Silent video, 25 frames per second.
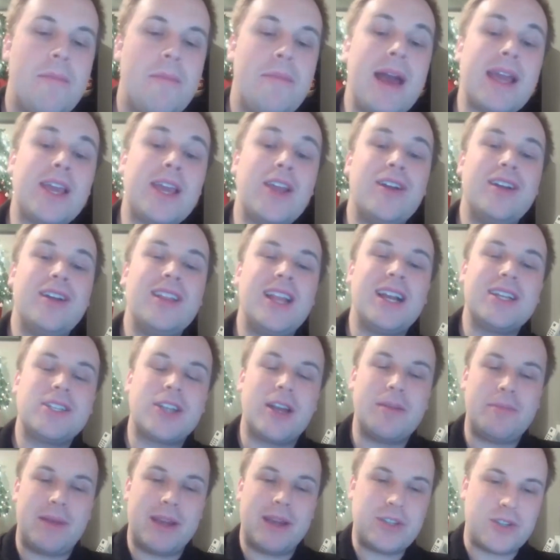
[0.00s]
Back here on Locked
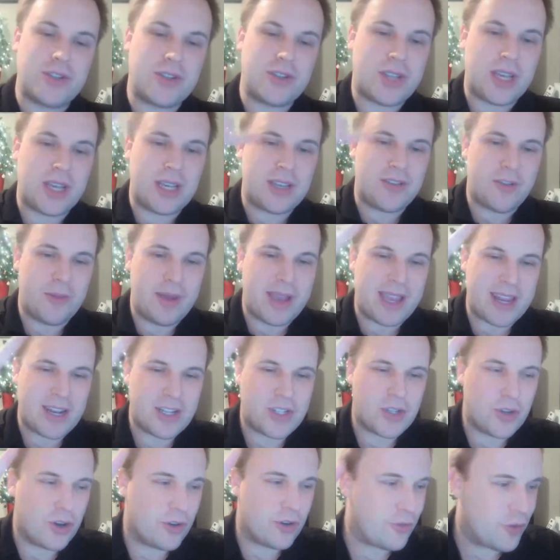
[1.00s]
On Pacers, thanks for making
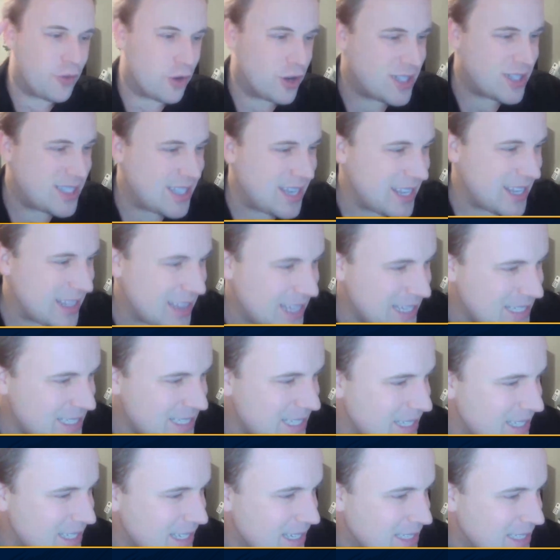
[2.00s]
us your first
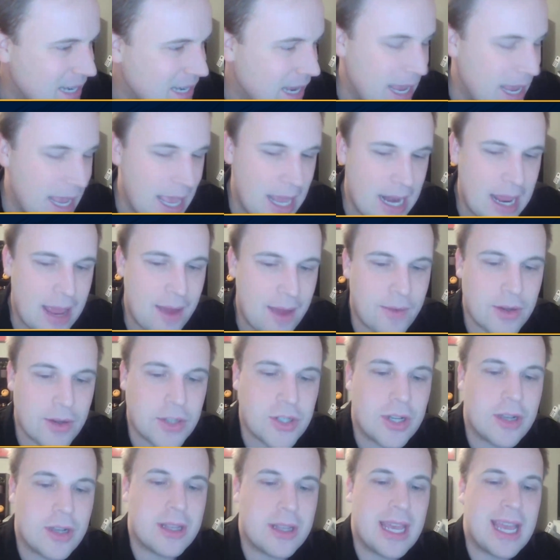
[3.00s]
listen today and every
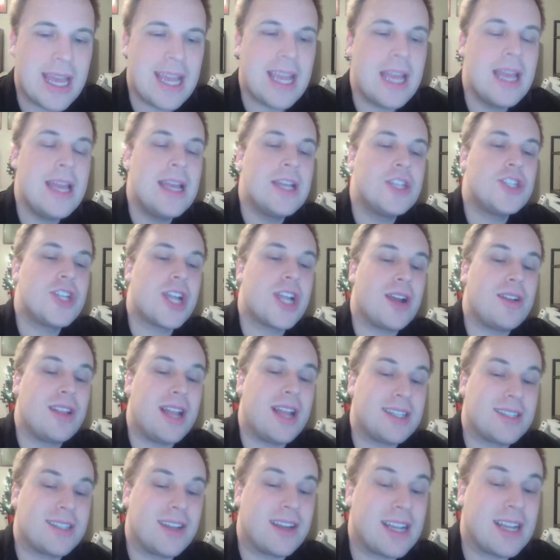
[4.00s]
single day. Check out
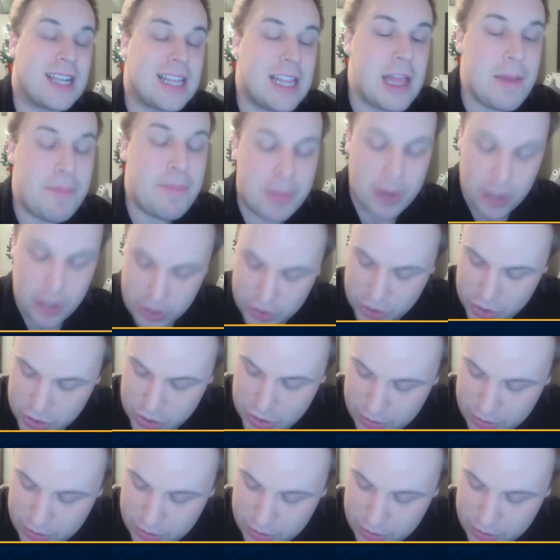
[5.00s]
Locked On Clippers